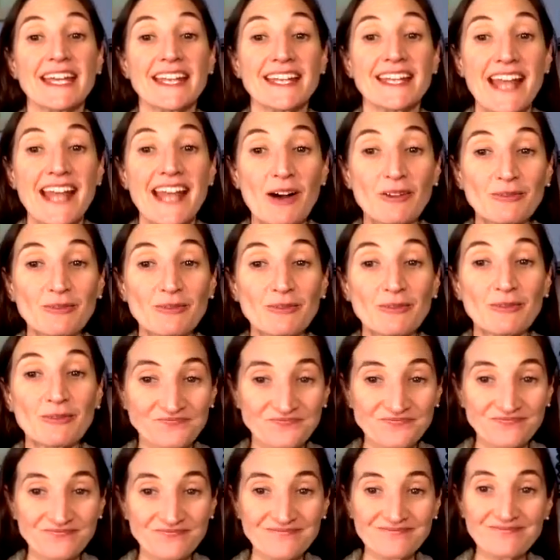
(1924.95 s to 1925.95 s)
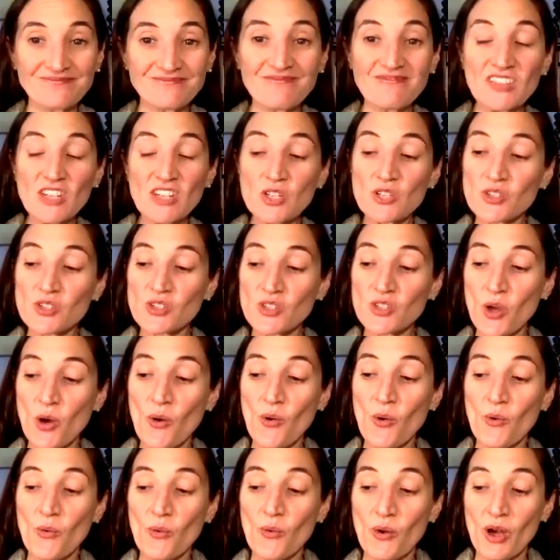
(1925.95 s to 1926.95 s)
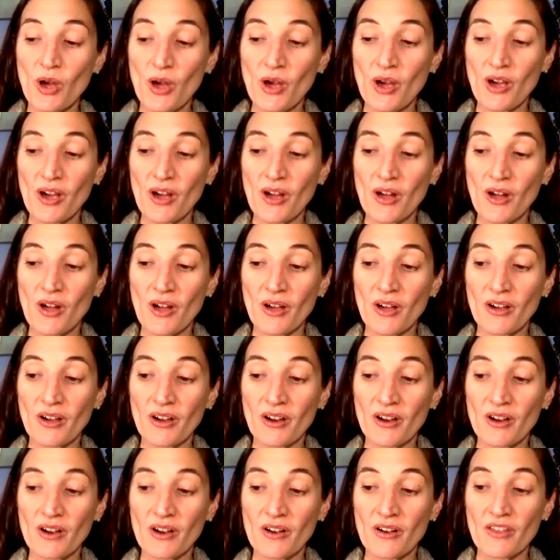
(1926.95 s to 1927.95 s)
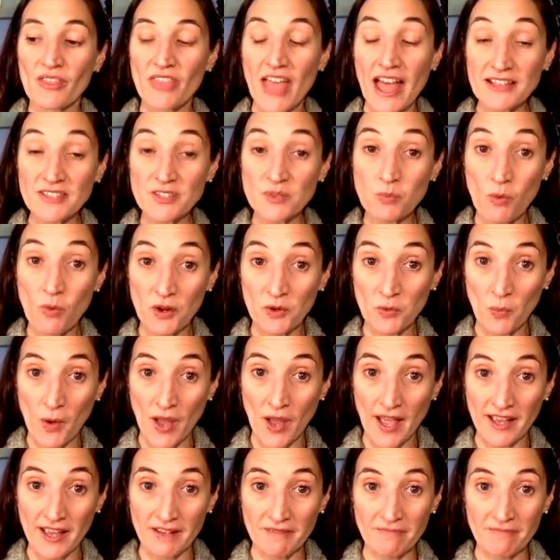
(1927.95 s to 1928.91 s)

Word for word: Now, so that's one way.